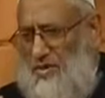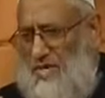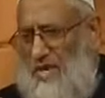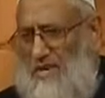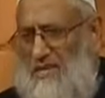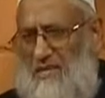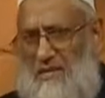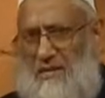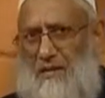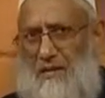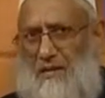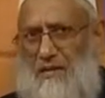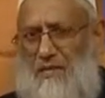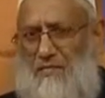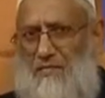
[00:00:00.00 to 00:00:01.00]
each
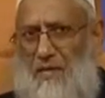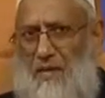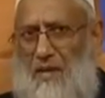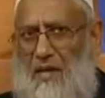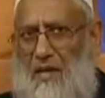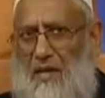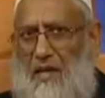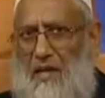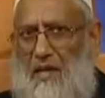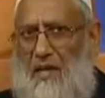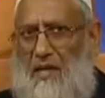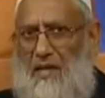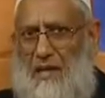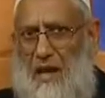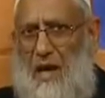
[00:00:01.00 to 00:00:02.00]
other
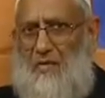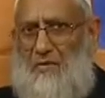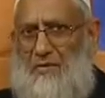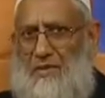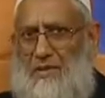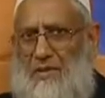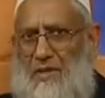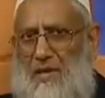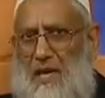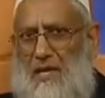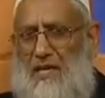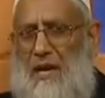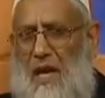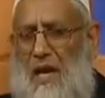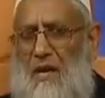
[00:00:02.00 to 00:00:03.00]
nouns
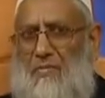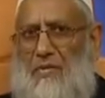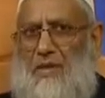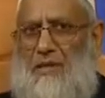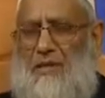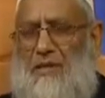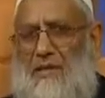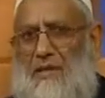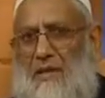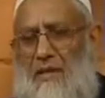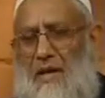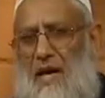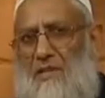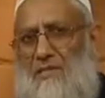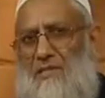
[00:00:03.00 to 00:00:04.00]
in Arabic.
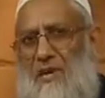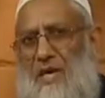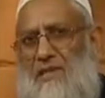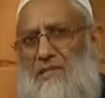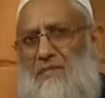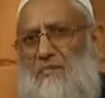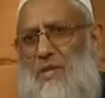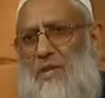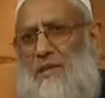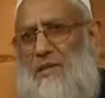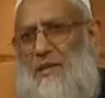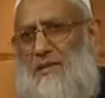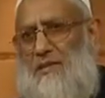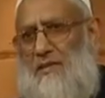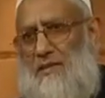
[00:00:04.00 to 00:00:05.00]
As far as
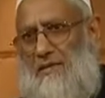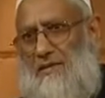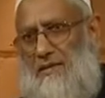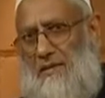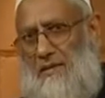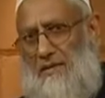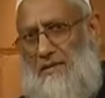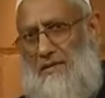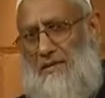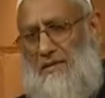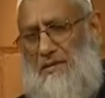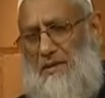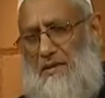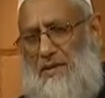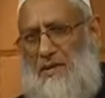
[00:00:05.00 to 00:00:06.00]
mithl is concerned,
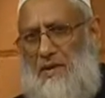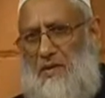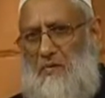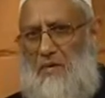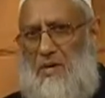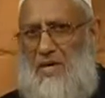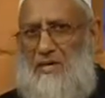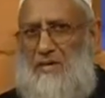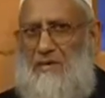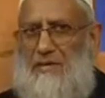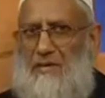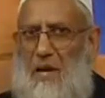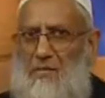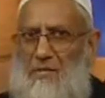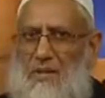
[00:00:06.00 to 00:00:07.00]
it means
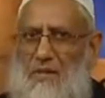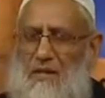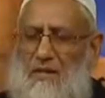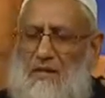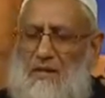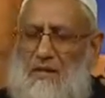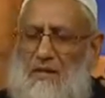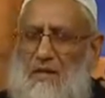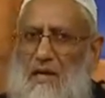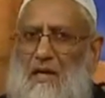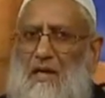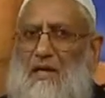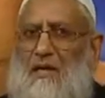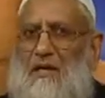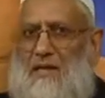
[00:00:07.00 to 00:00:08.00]
something
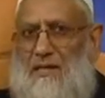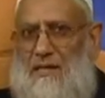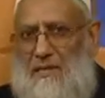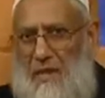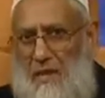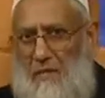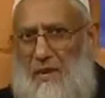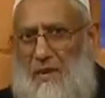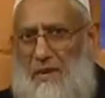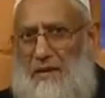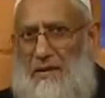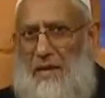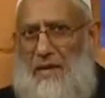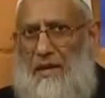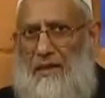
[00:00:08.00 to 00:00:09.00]

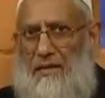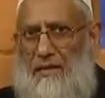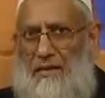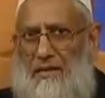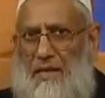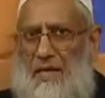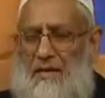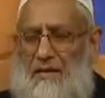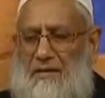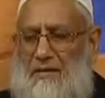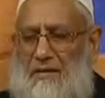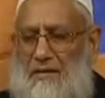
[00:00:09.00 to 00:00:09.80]
resembling another thing.